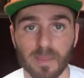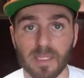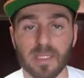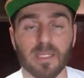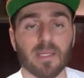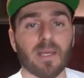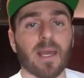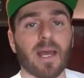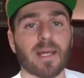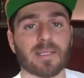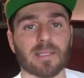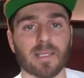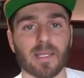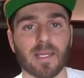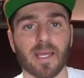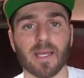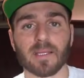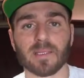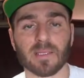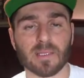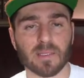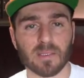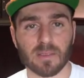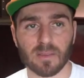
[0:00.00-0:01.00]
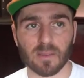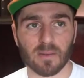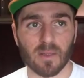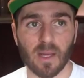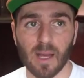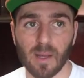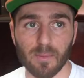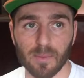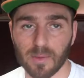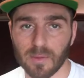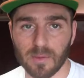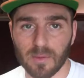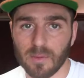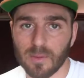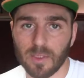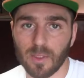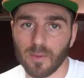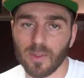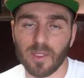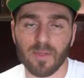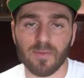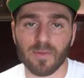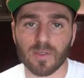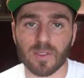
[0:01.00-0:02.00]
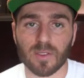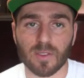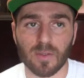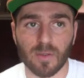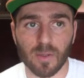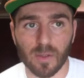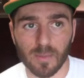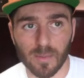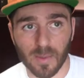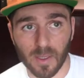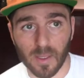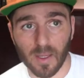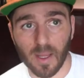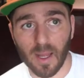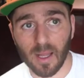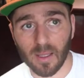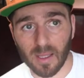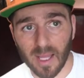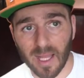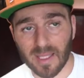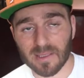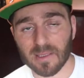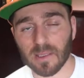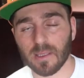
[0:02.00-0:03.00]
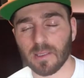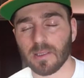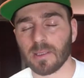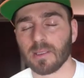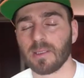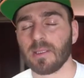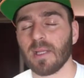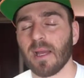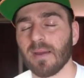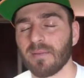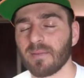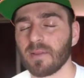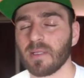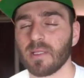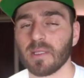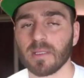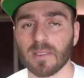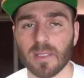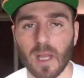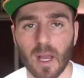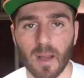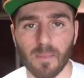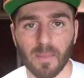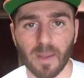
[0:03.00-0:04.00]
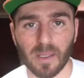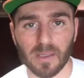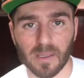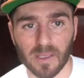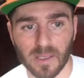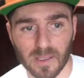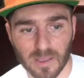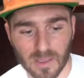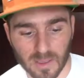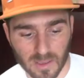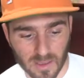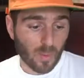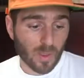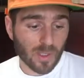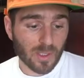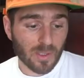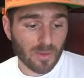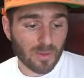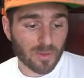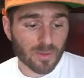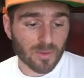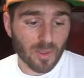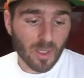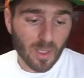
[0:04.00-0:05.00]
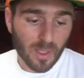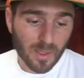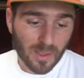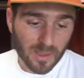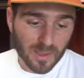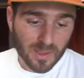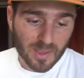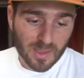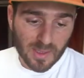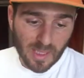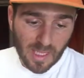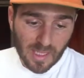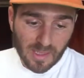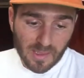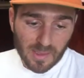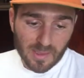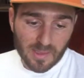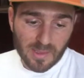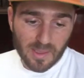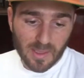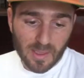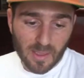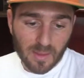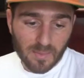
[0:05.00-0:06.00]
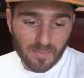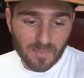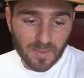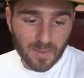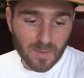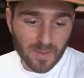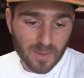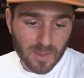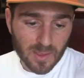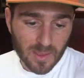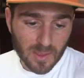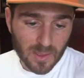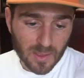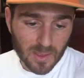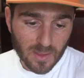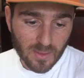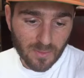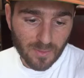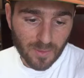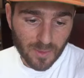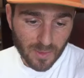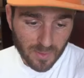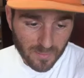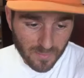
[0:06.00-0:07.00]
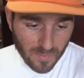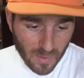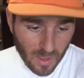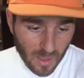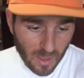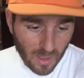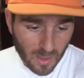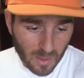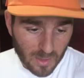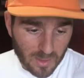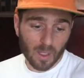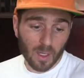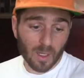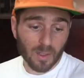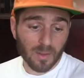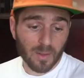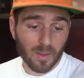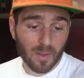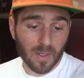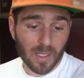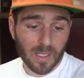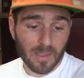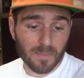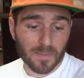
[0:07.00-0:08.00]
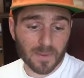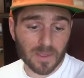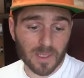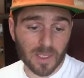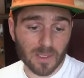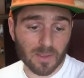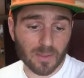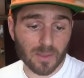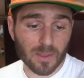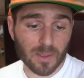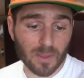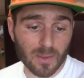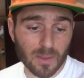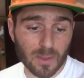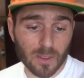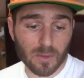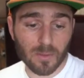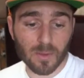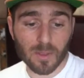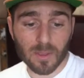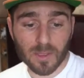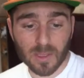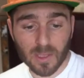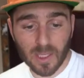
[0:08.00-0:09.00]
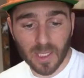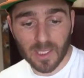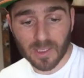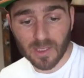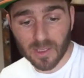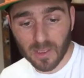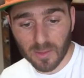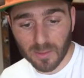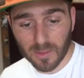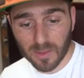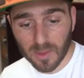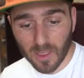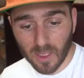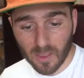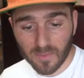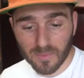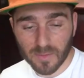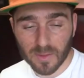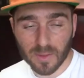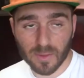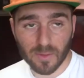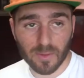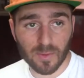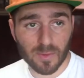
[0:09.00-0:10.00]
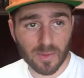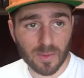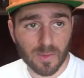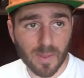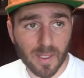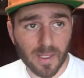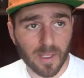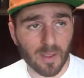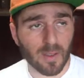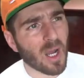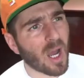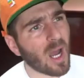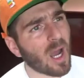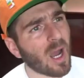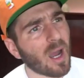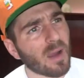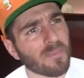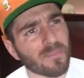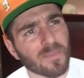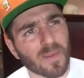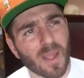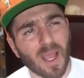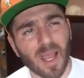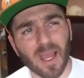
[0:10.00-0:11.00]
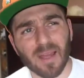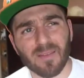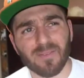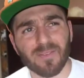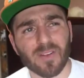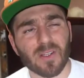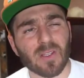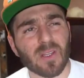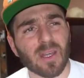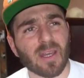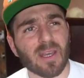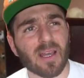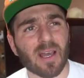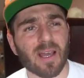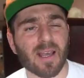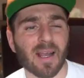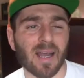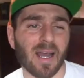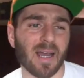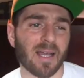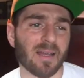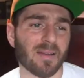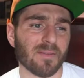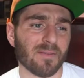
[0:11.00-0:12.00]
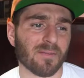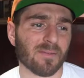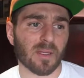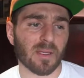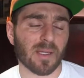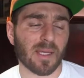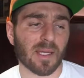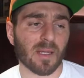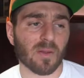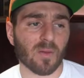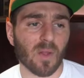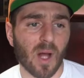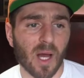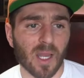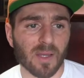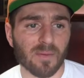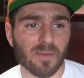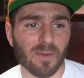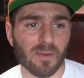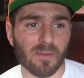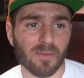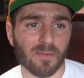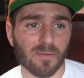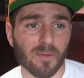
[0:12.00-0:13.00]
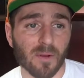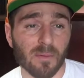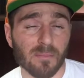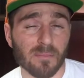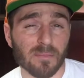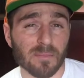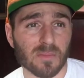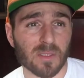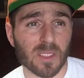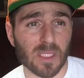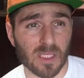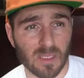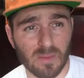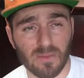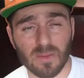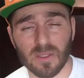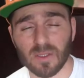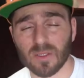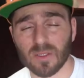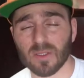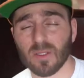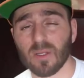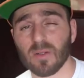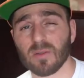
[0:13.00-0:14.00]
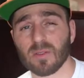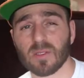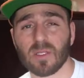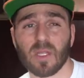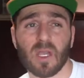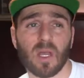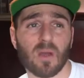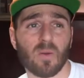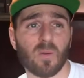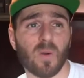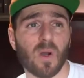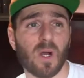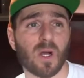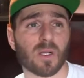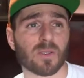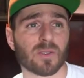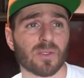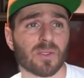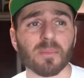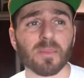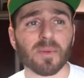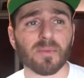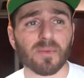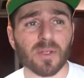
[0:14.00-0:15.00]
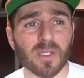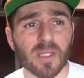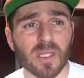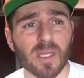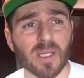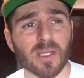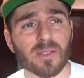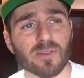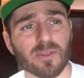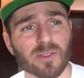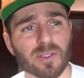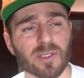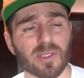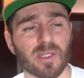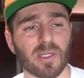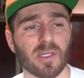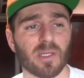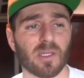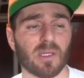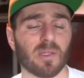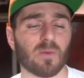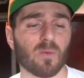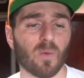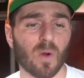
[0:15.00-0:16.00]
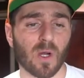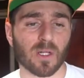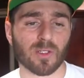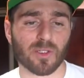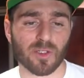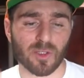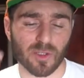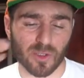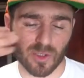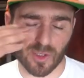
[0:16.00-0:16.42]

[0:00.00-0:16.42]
be as a guest I would do it even sooner, but Alaska is definitely atop my list. Where do you draw your stylistic influences for your vlogs? Are there any particular YouTubers slash cinematographers who inspire you? Uh, I feel like I kind of get a lot of it from TV shows that I watch. I'm really interested in watching